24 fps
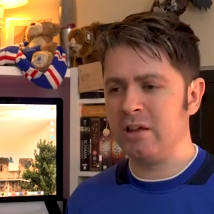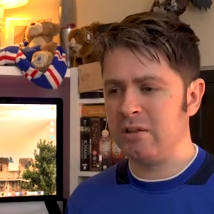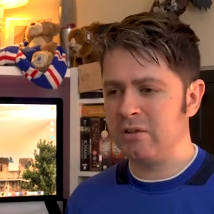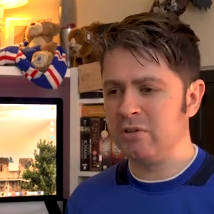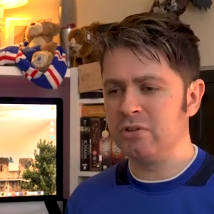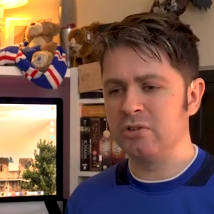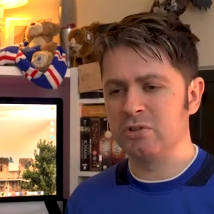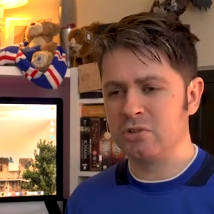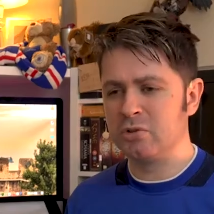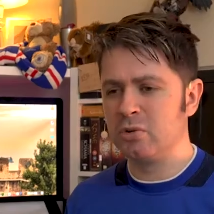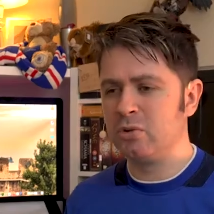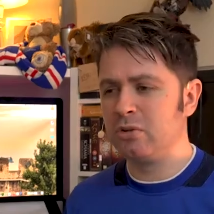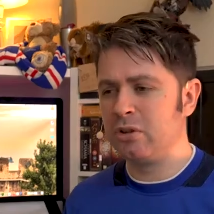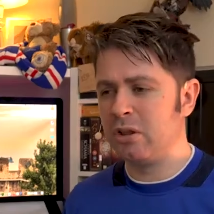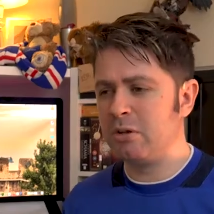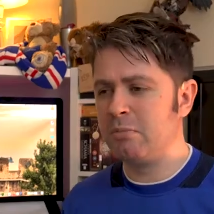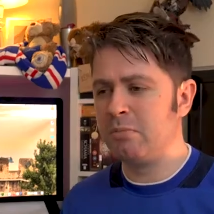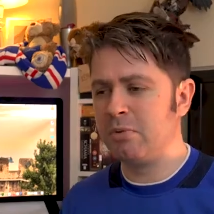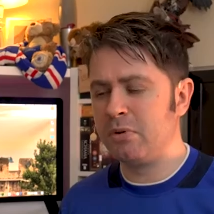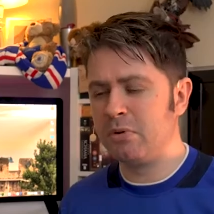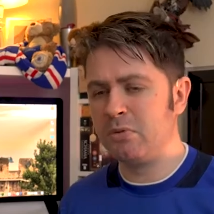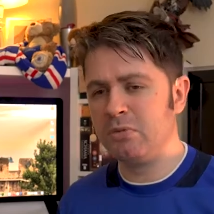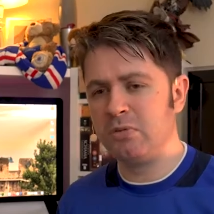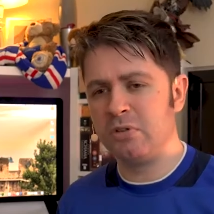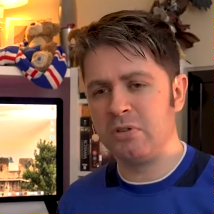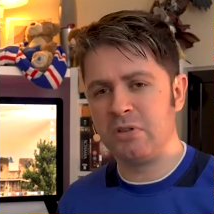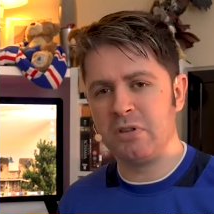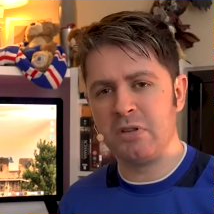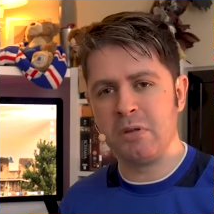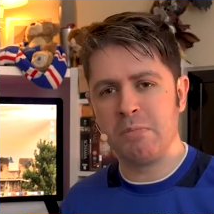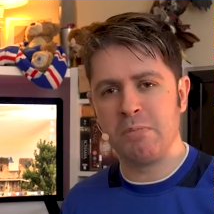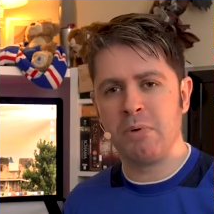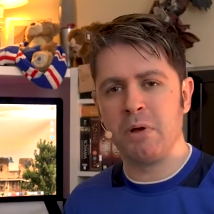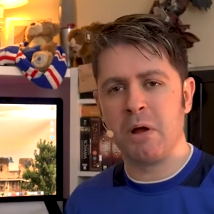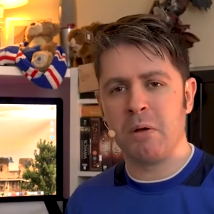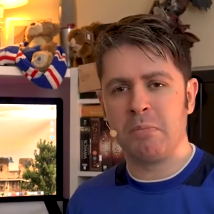You're so liberal that
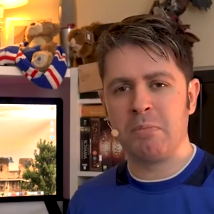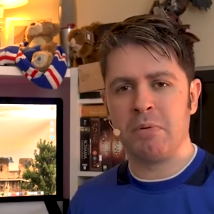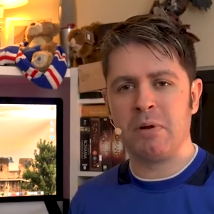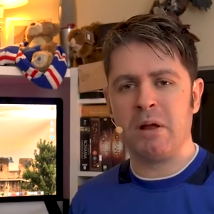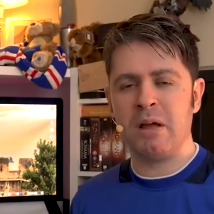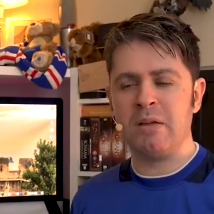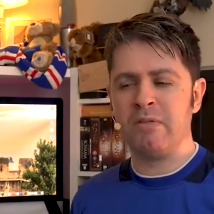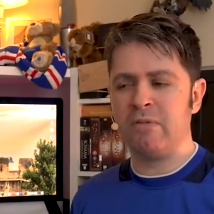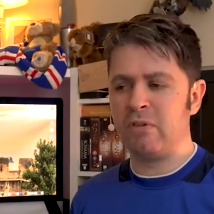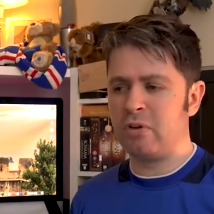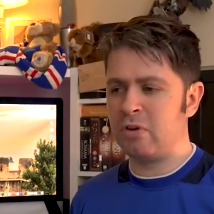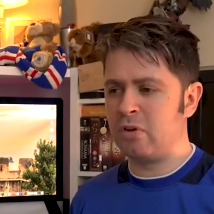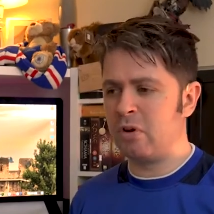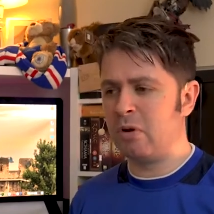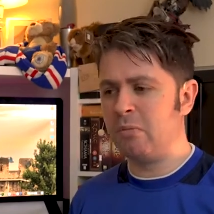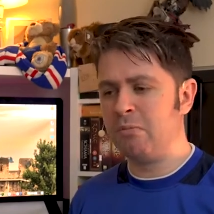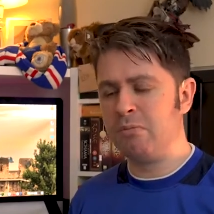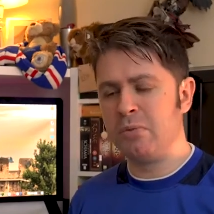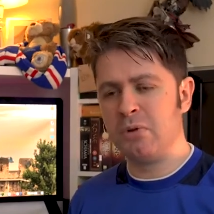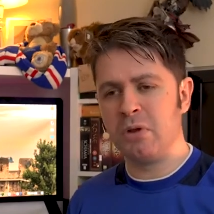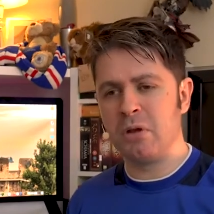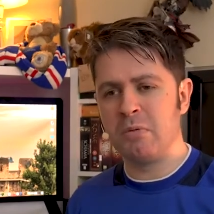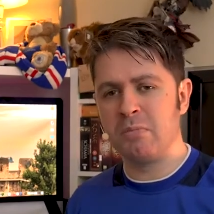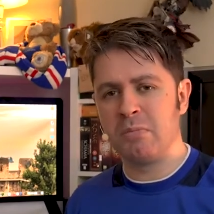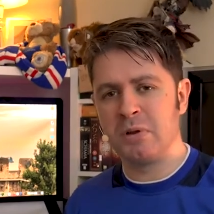you put a private company to